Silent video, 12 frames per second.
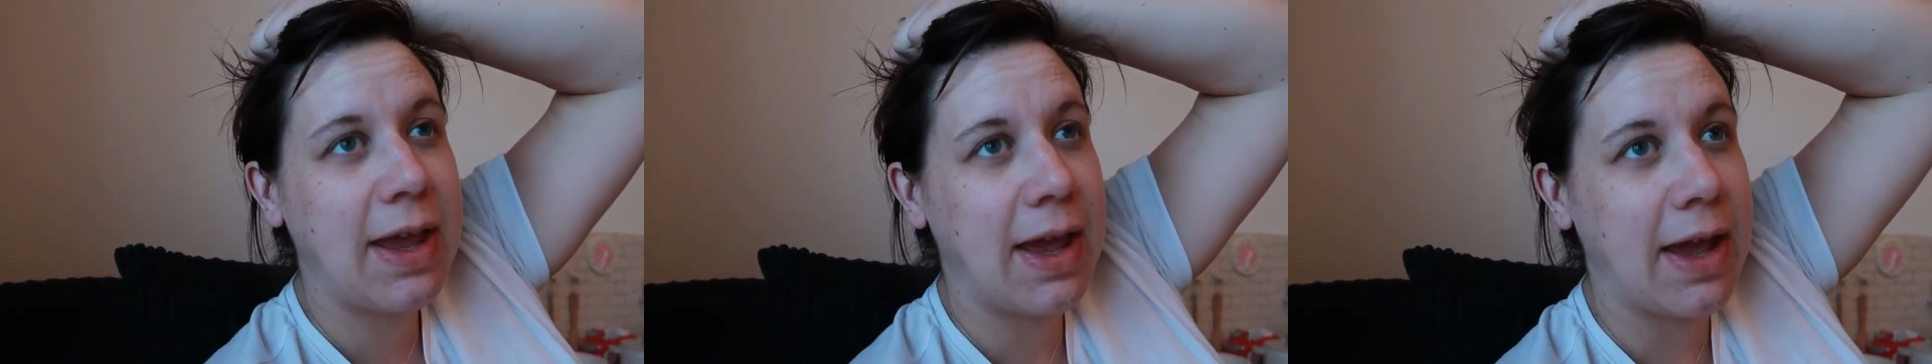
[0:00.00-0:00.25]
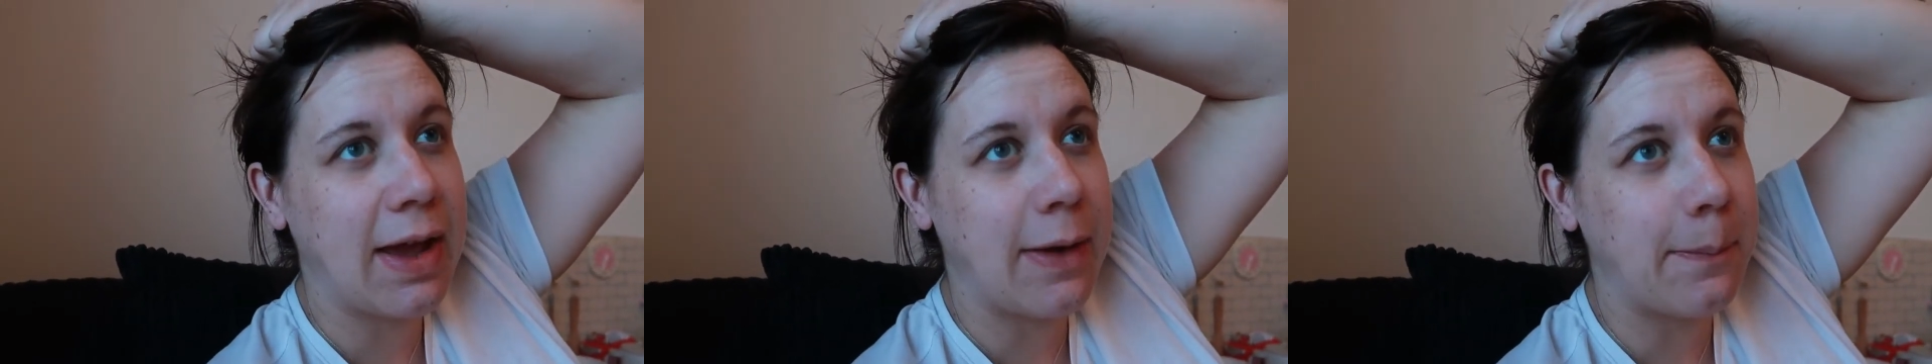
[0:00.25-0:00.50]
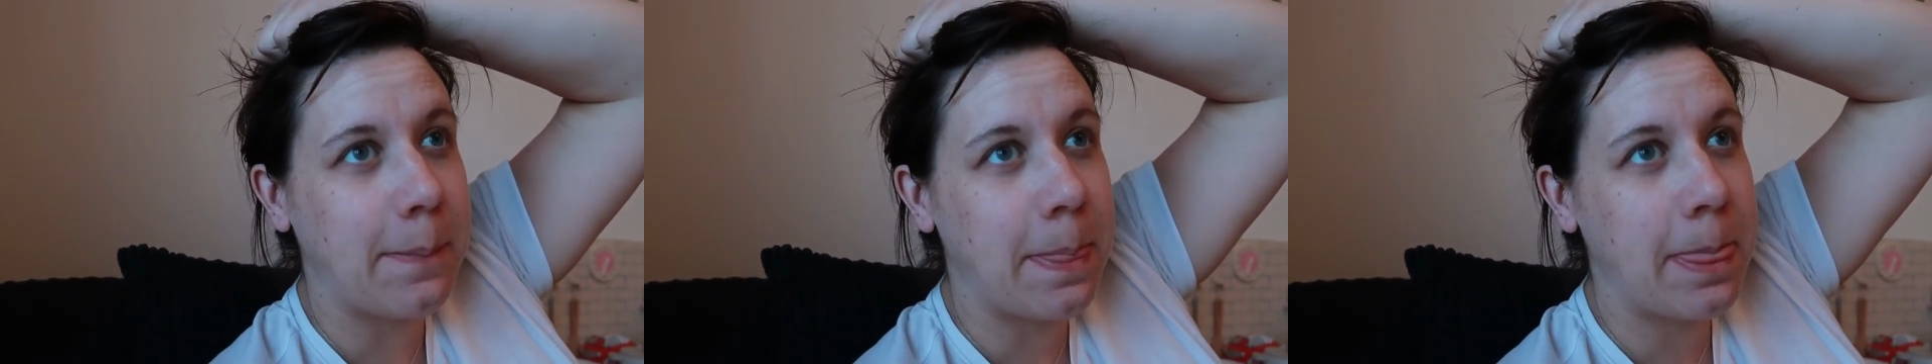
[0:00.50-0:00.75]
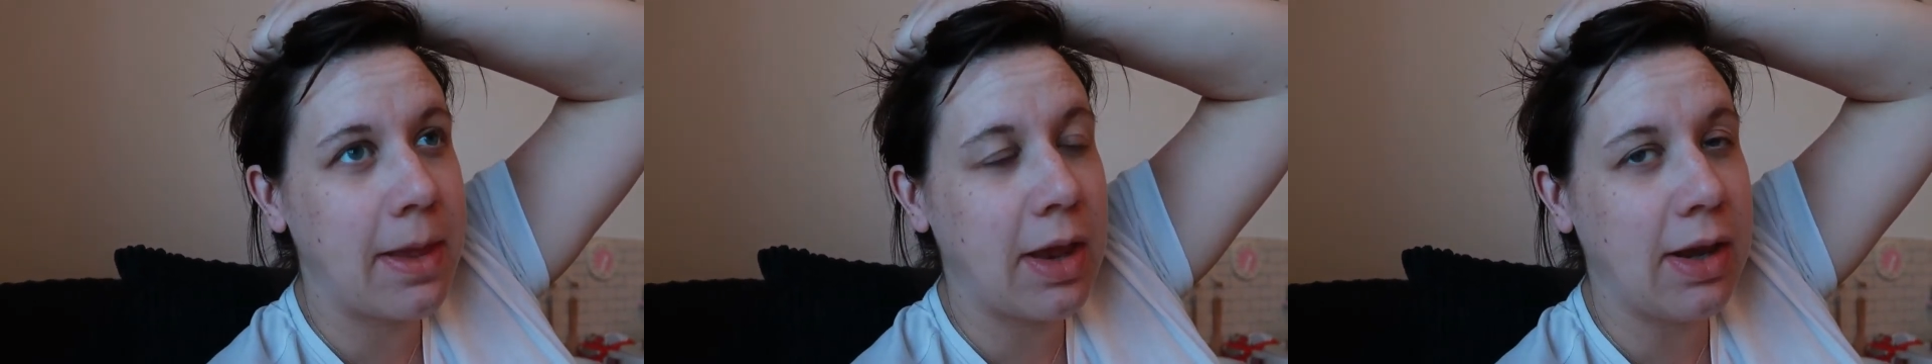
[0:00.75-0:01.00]
um,
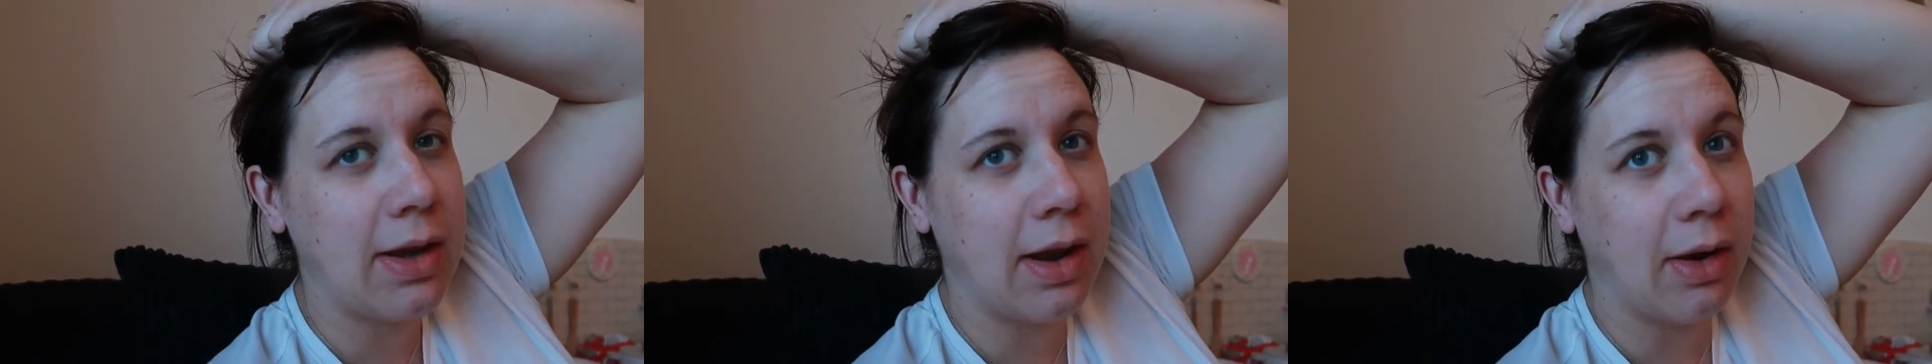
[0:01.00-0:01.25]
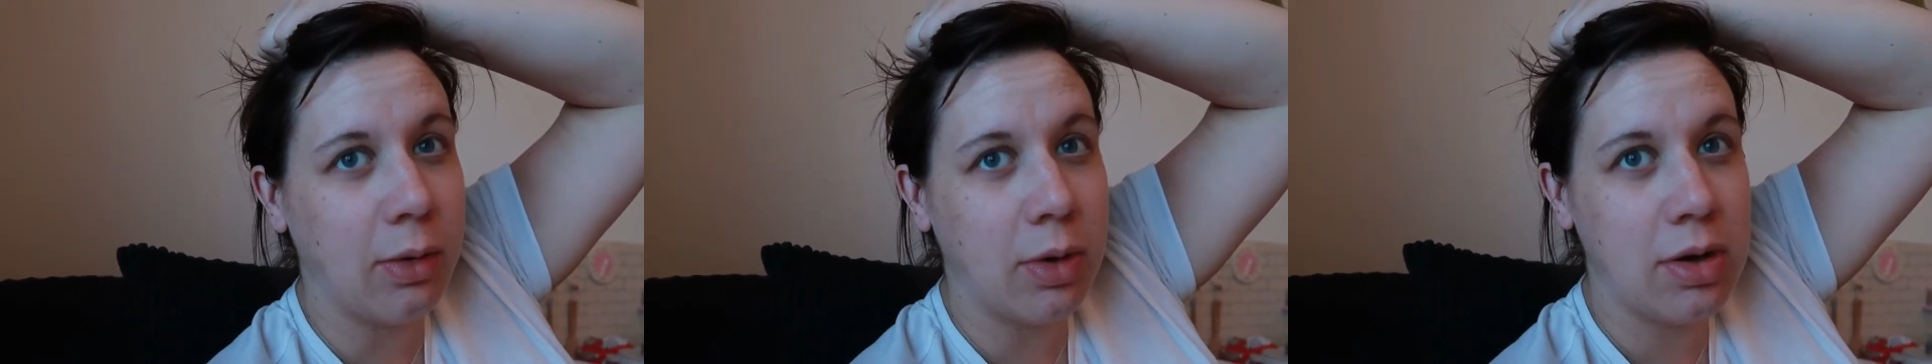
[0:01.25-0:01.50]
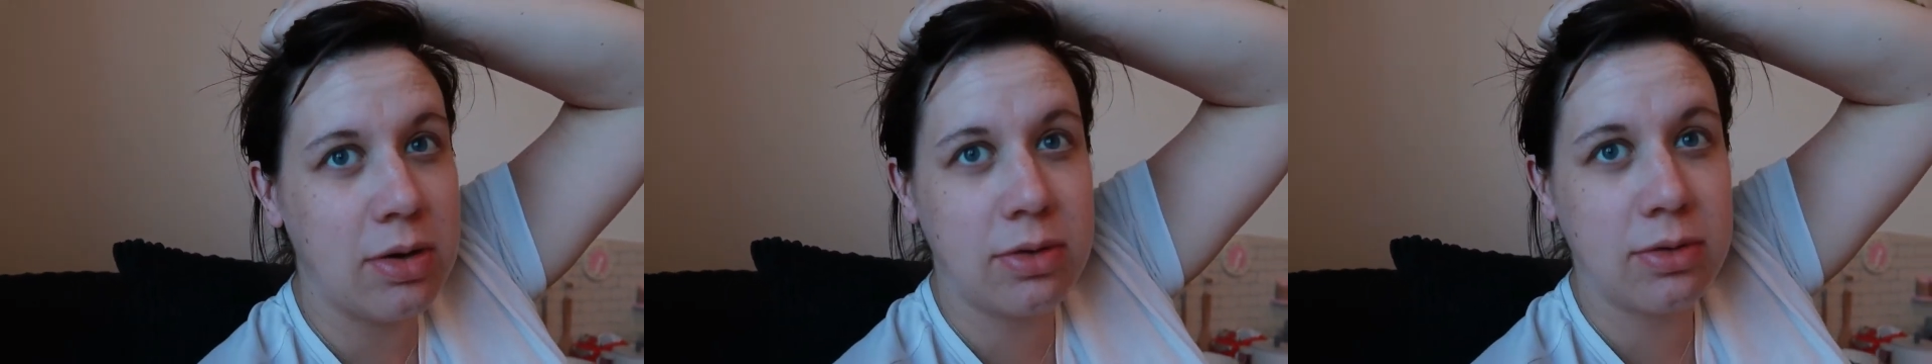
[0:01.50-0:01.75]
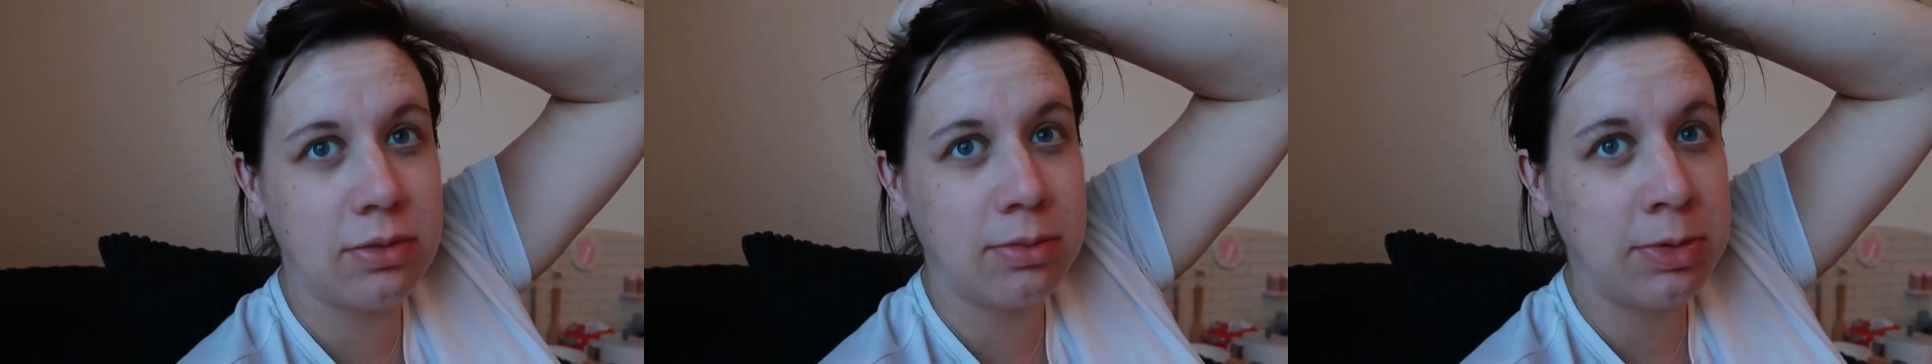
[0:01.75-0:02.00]
and now
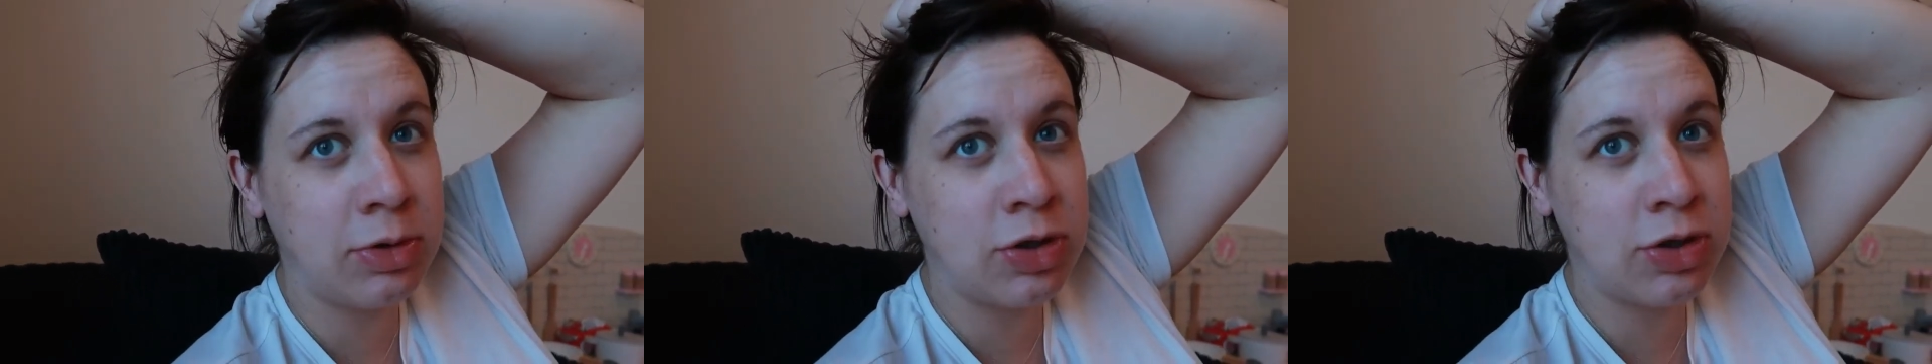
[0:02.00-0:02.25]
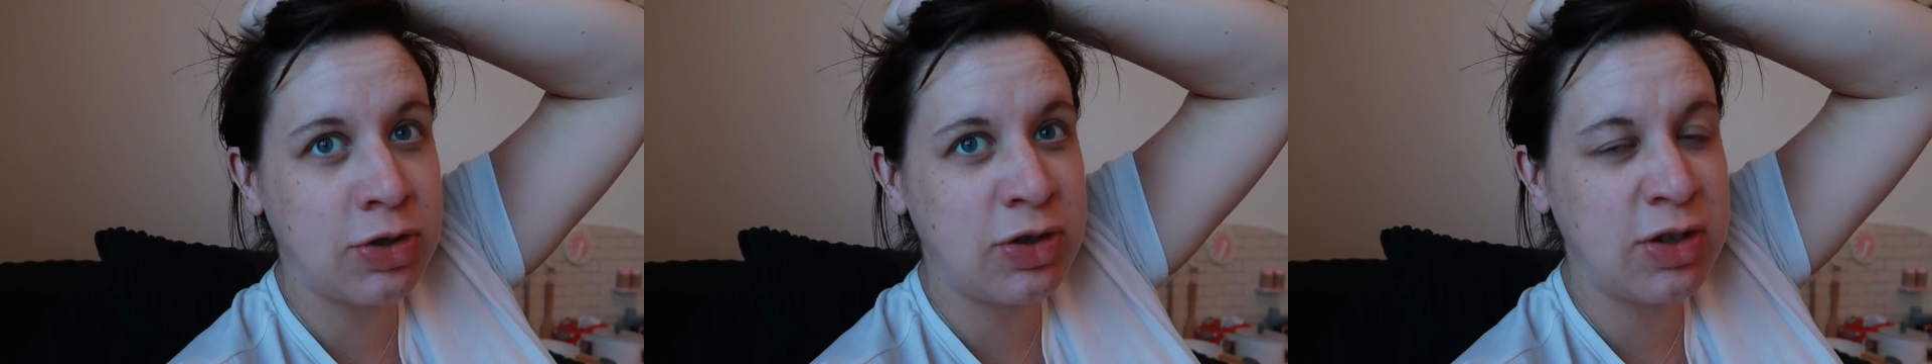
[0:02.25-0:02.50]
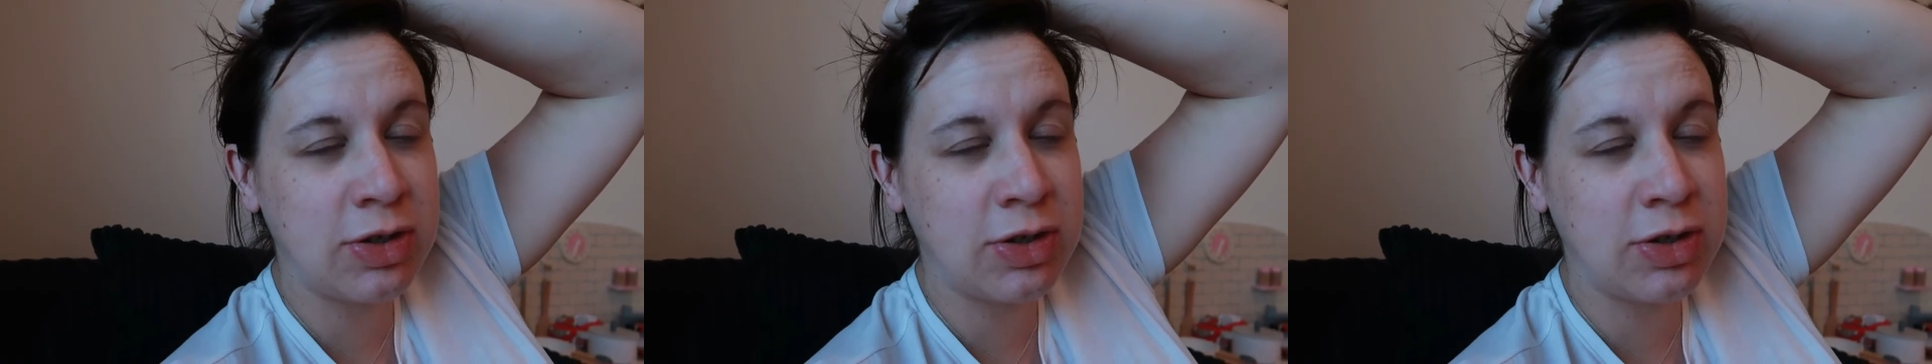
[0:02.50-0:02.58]
just